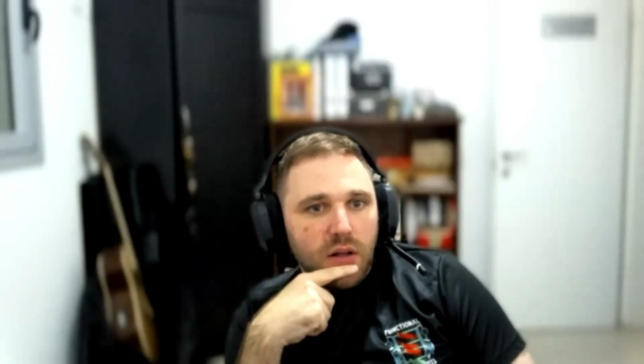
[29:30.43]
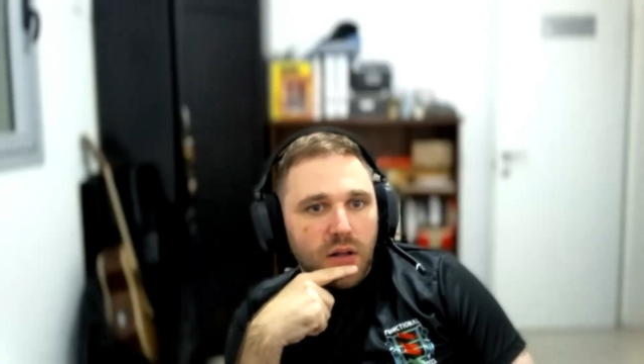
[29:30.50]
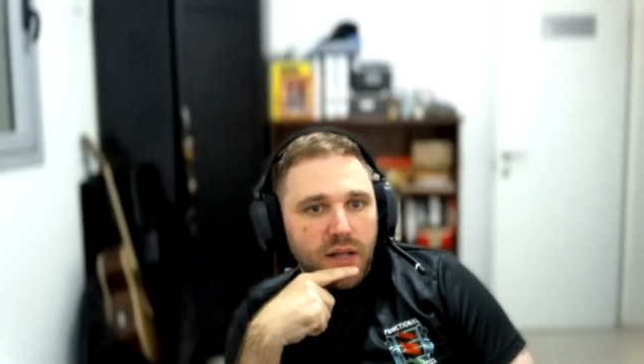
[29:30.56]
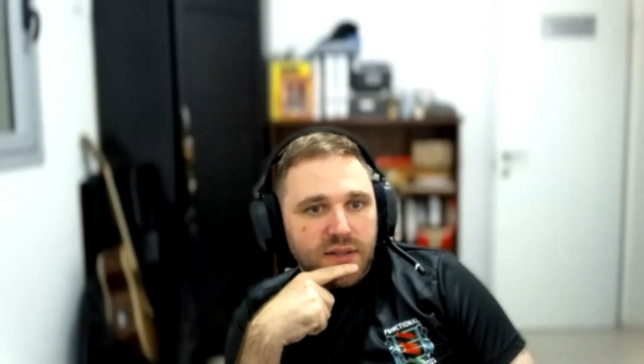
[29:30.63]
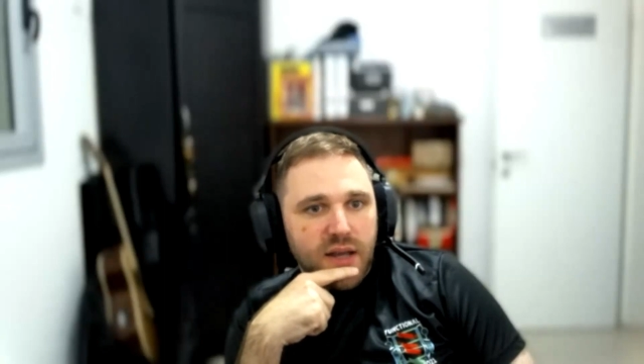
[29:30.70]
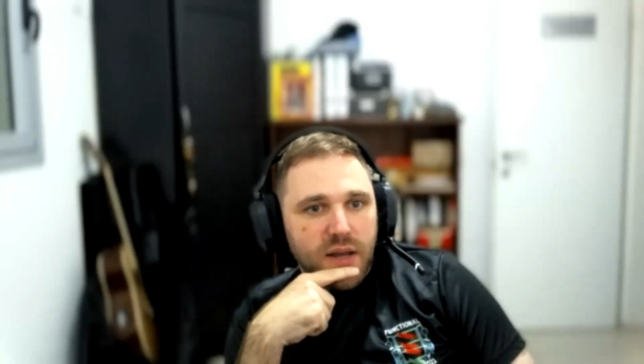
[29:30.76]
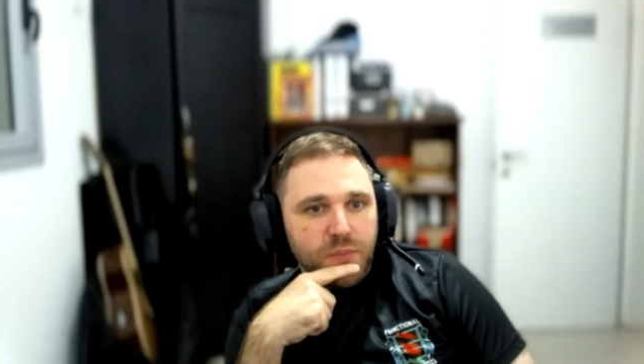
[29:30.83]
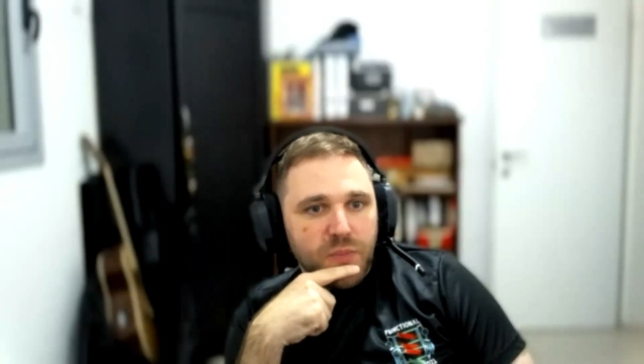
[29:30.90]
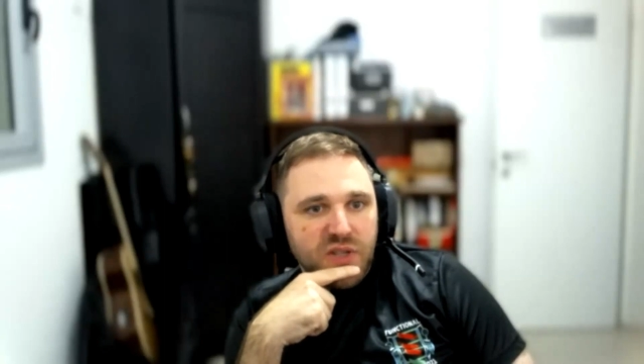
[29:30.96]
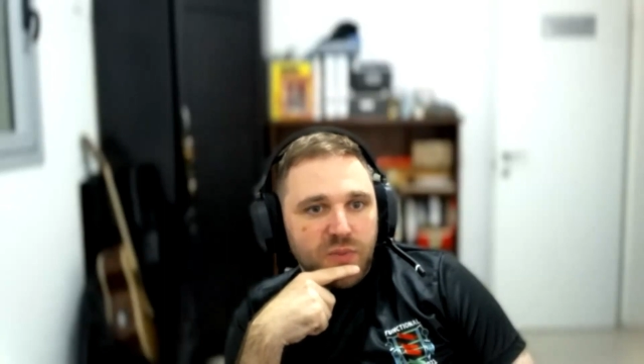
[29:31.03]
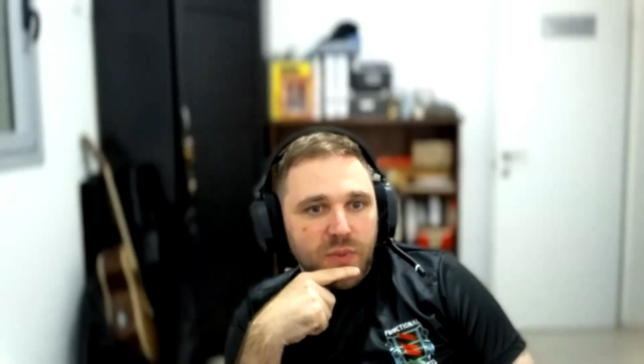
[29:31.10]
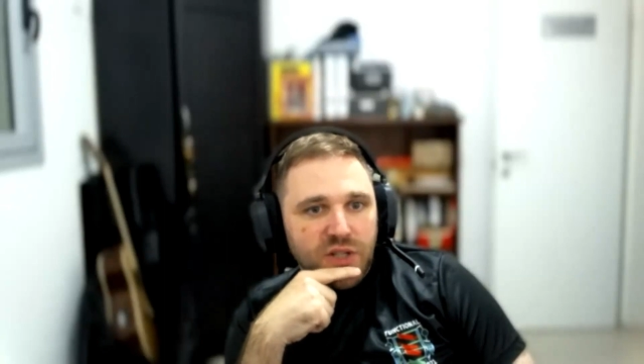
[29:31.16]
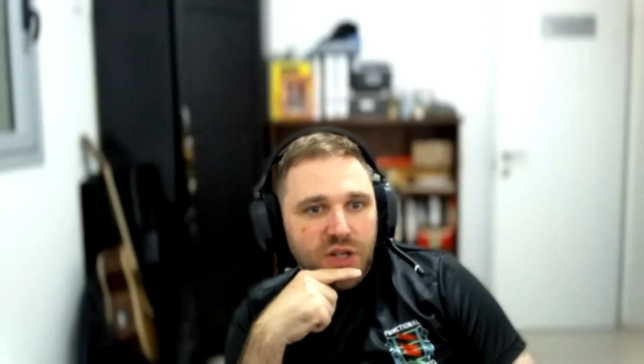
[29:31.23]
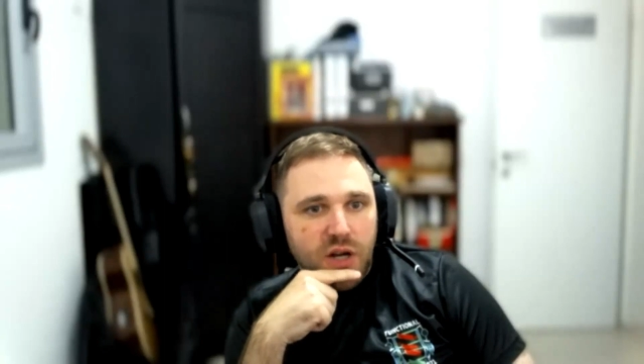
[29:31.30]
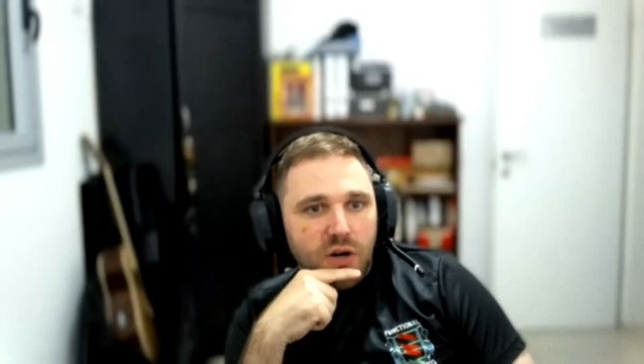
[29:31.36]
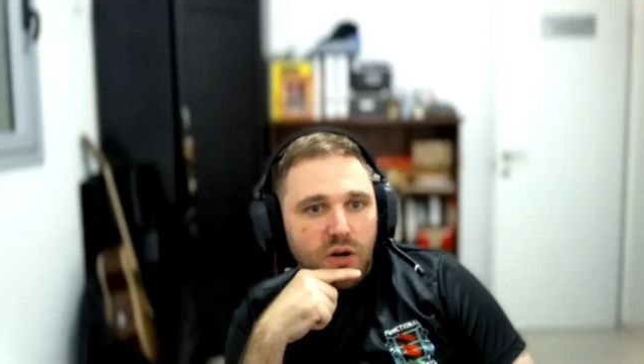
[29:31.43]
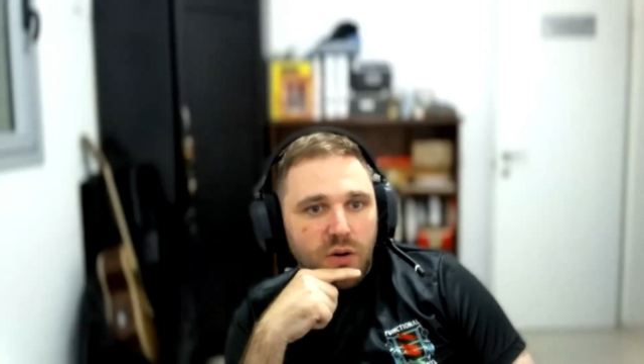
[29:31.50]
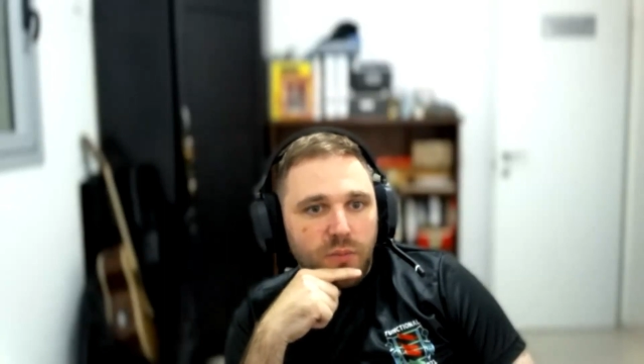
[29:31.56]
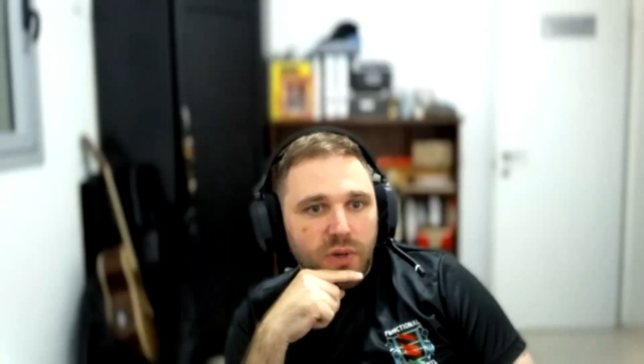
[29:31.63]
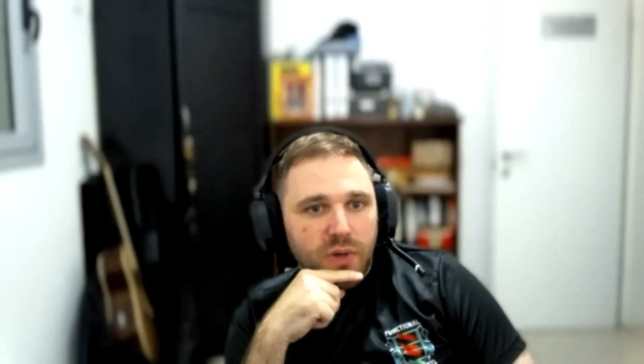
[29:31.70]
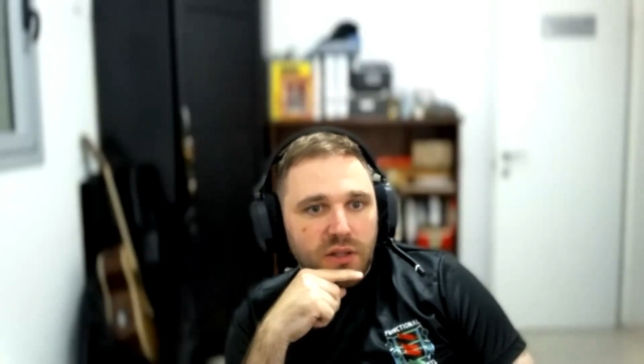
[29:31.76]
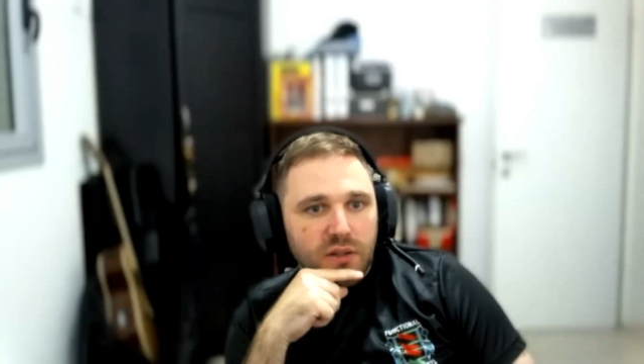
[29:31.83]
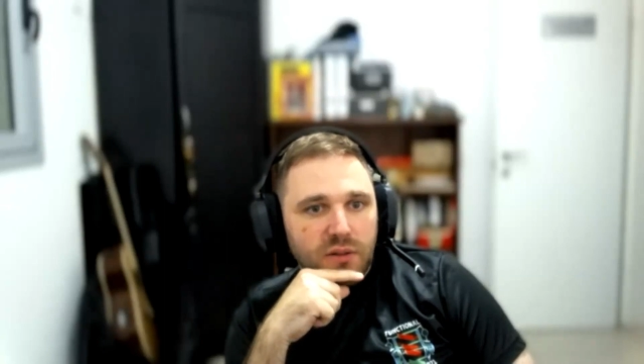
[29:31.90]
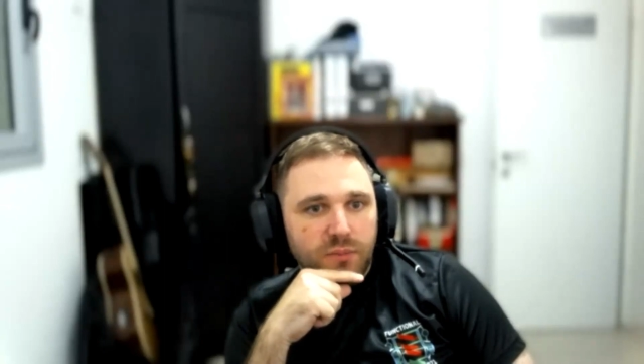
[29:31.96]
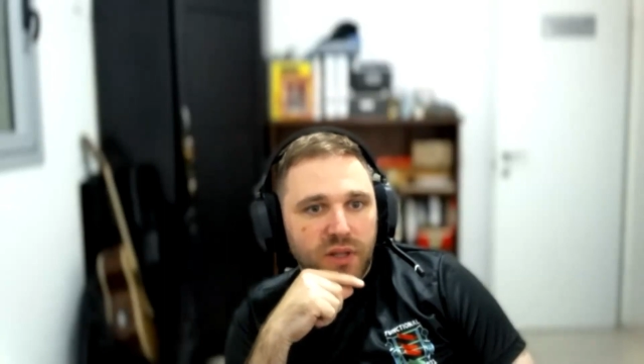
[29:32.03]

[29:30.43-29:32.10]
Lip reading: a type mismatch error, but